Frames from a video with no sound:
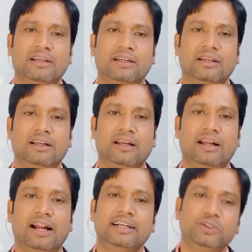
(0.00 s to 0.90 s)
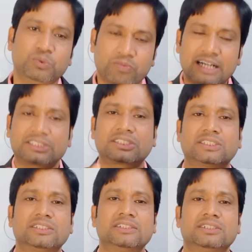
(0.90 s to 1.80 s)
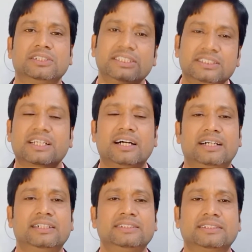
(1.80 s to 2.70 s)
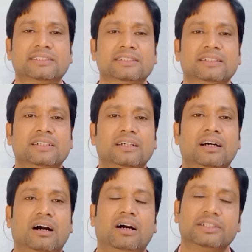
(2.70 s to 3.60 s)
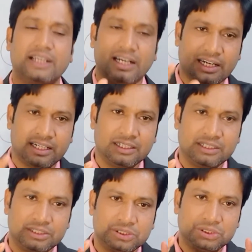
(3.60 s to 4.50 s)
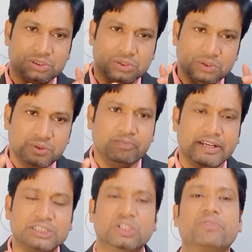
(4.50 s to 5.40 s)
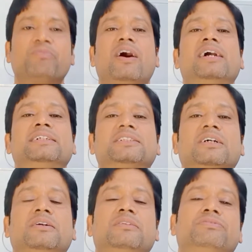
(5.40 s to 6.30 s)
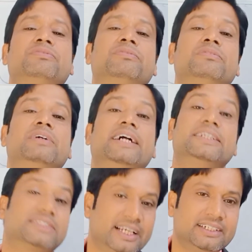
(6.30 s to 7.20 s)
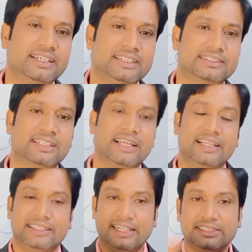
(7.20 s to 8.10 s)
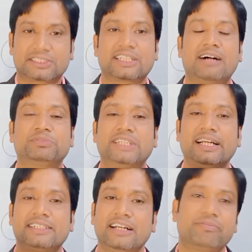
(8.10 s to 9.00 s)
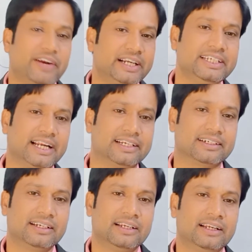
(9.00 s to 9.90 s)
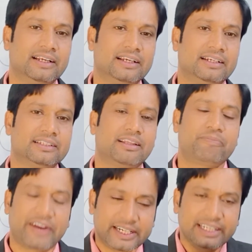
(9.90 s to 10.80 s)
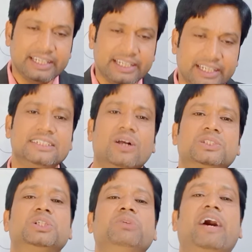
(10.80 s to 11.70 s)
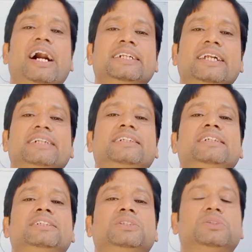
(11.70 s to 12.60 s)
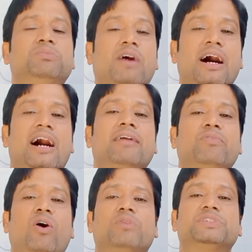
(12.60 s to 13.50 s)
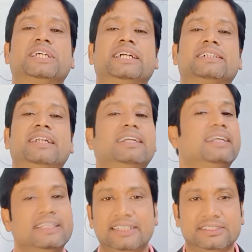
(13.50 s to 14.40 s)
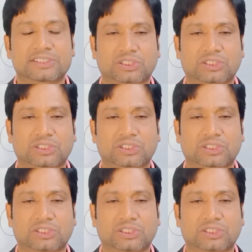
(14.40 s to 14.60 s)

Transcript: and you must discuss on the two major parts of a sentence, that is subject and predicate. The predicate is also divided into verb, object and others.